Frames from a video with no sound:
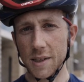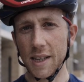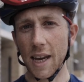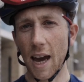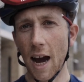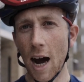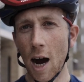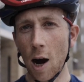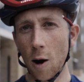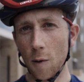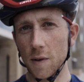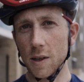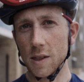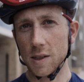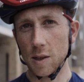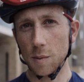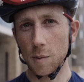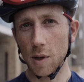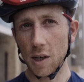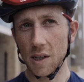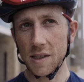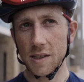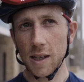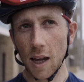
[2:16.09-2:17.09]
to get out of it, to
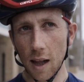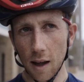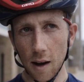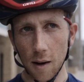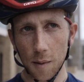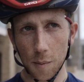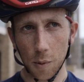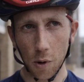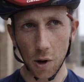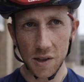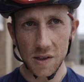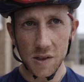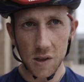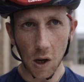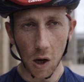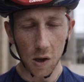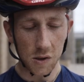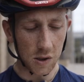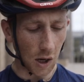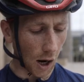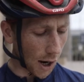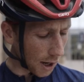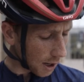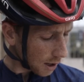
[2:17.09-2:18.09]
be honest, at that point. So I
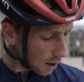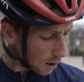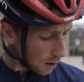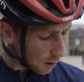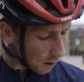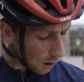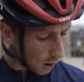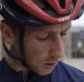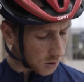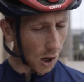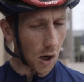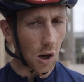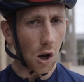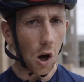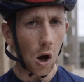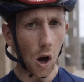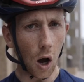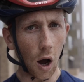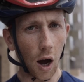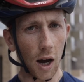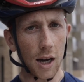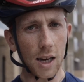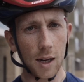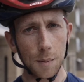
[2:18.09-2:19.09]
was like, look,
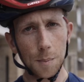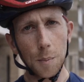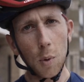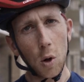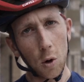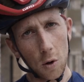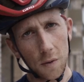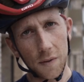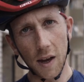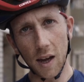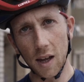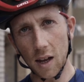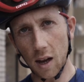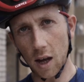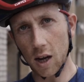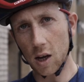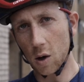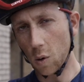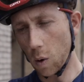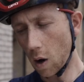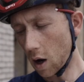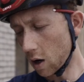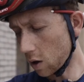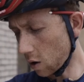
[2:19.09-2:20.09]
I can move it like
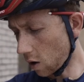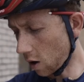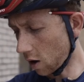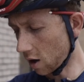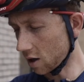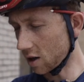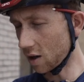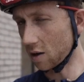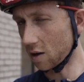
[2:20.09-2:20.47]
quite a lot. And